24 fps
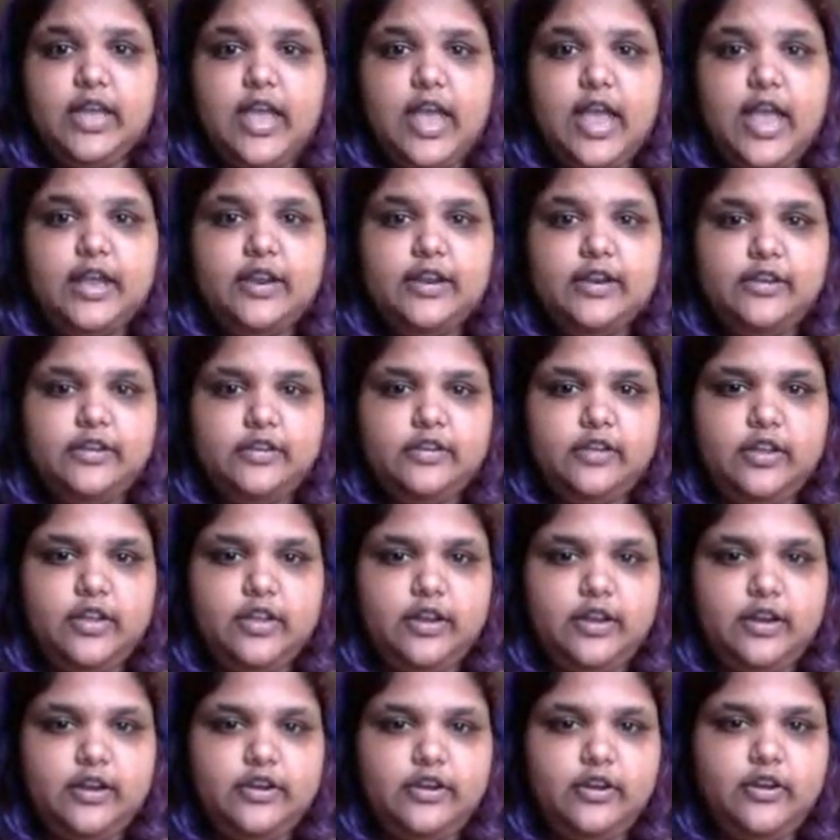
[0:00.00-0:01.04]
And
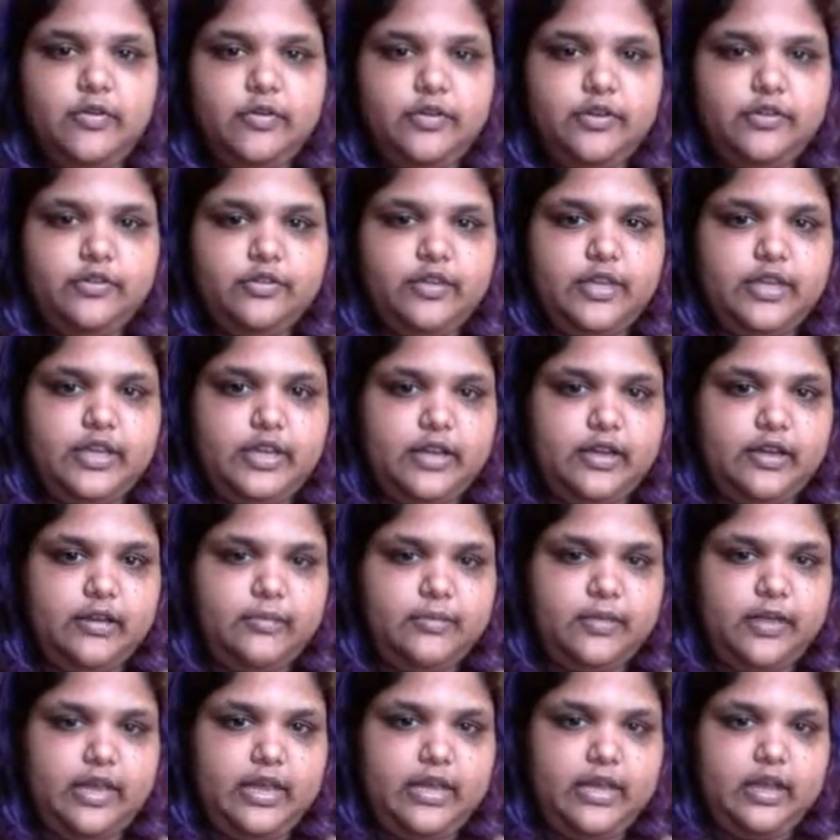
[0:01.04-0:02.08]
I know what you're thinking. I'm
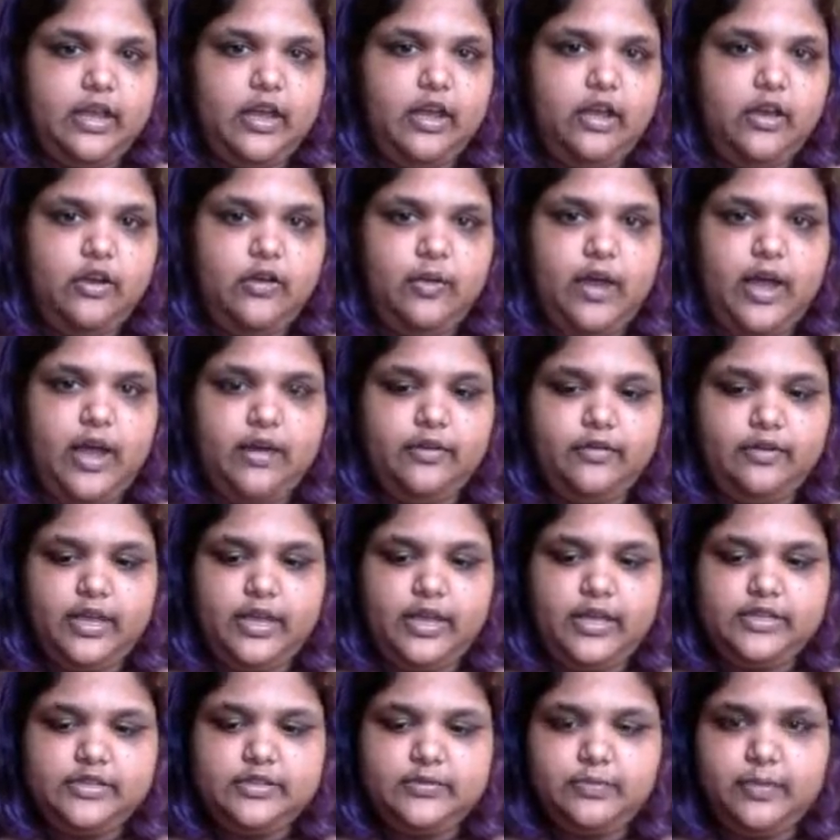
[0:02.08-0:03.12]
like, oh,
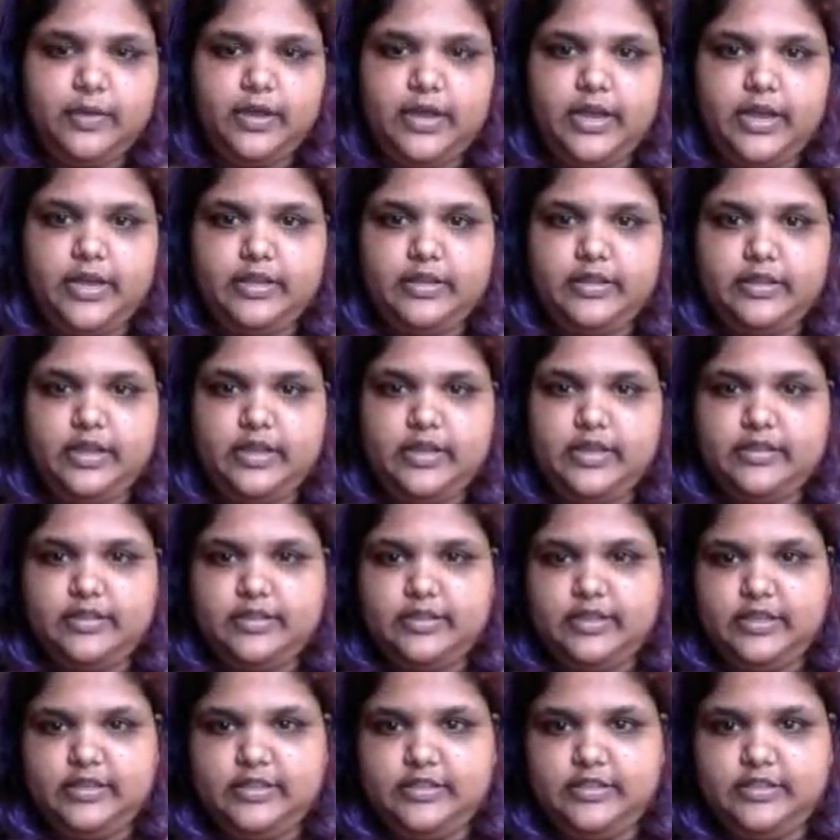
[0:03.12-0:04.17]
Outlast, but
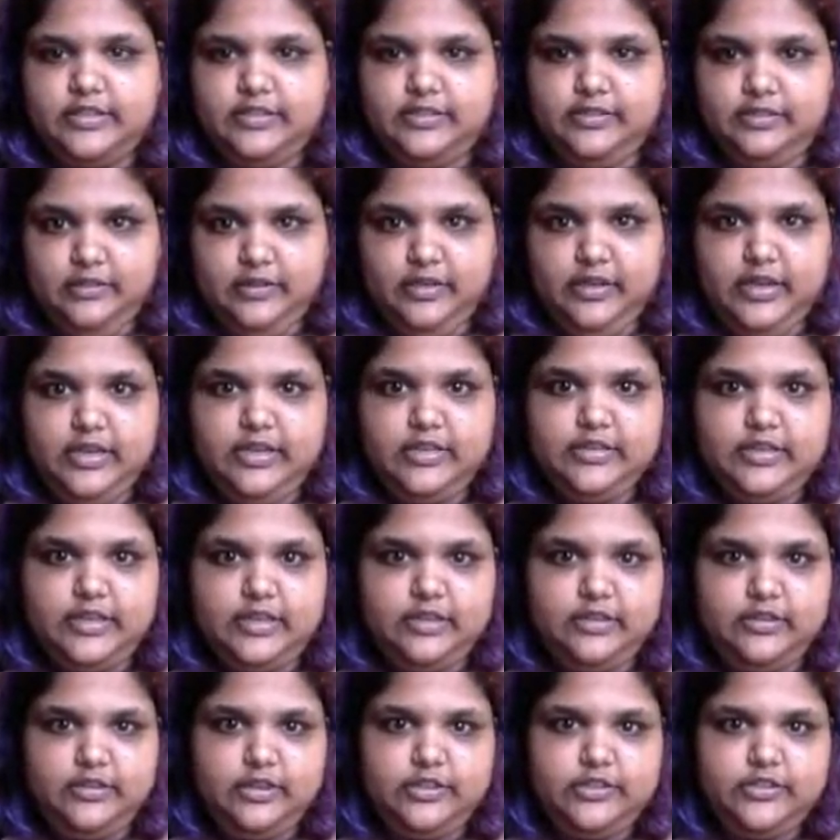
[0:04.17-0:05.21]
that's
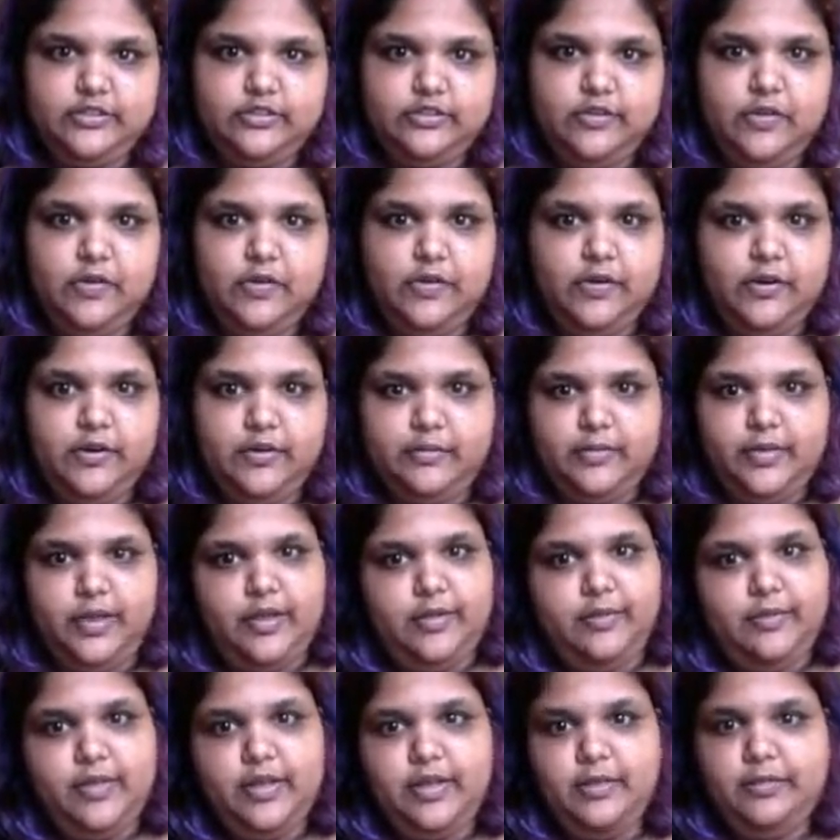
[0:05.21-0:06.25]
psychological horror,
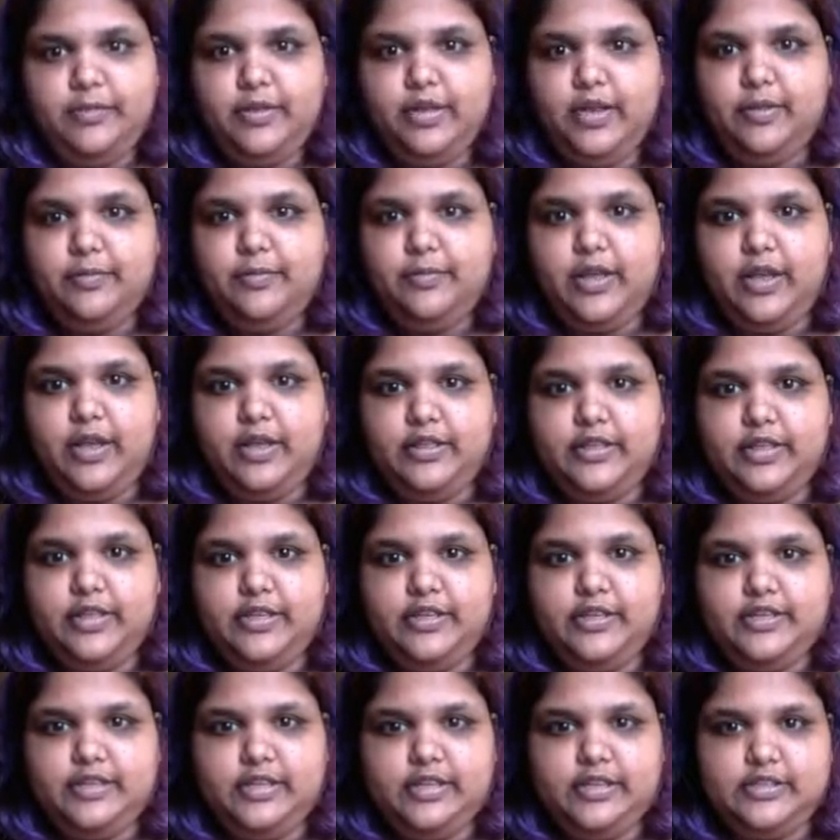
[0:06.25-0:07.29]
blah, blah, blah, blah.
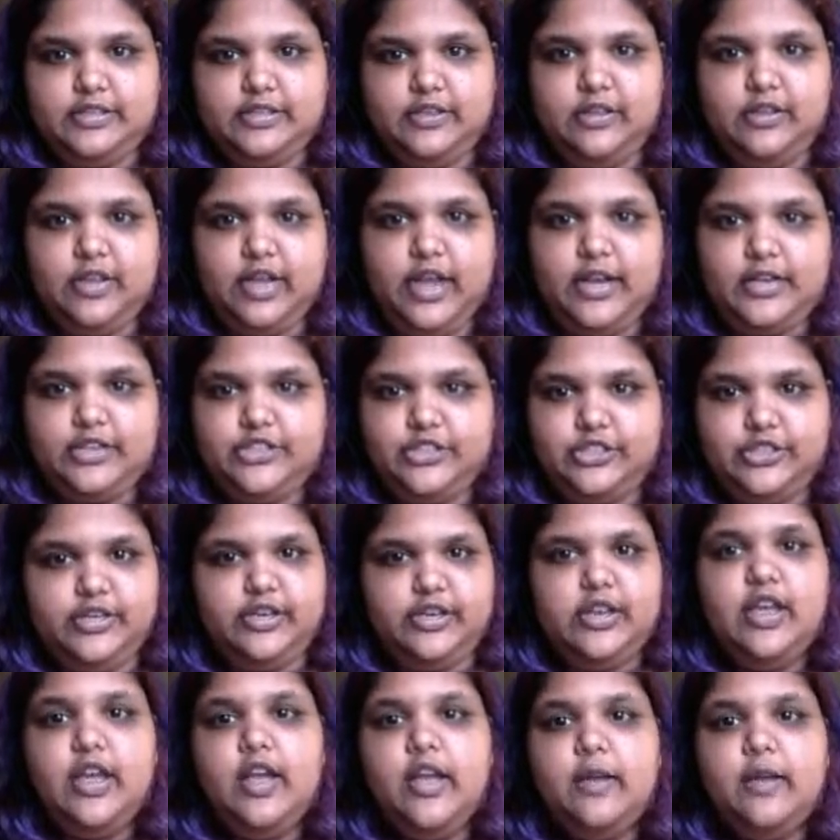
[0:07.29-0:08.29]
That's all action.